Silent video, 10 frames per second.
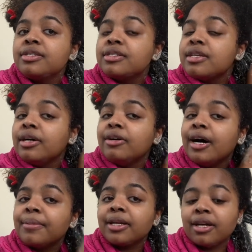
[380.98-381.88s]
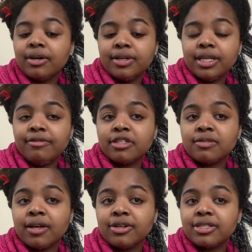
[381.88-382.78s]
So I'm gonna go in even
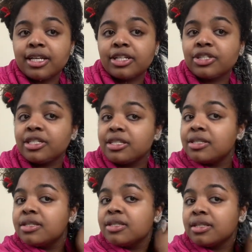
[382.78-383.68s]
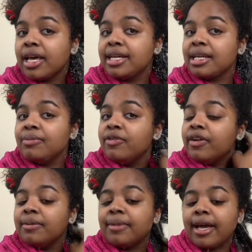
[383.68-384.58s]
smaller sections as I move
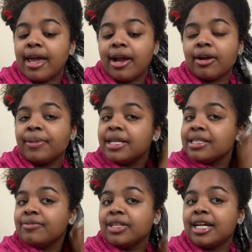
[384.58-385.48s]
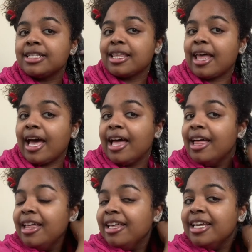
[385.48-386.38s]
up my hair because I'm realizing that
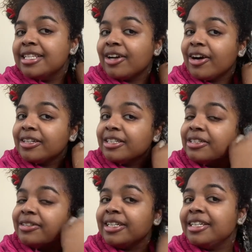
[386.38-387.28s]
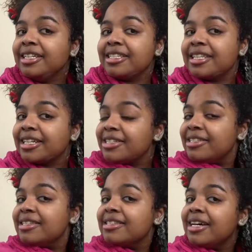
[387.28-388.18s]
it's hard to do it in
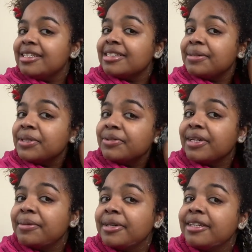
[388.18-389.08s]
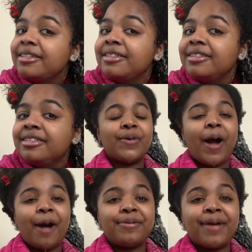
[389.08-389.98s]
sections the size that I'm doing them in.
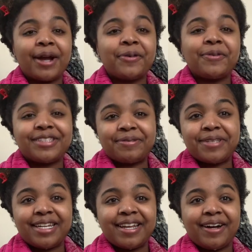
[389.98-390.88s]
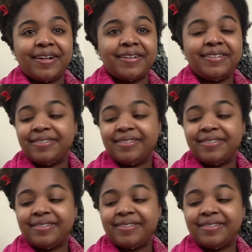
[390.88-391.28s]
I'll be back once I'm done, y'all.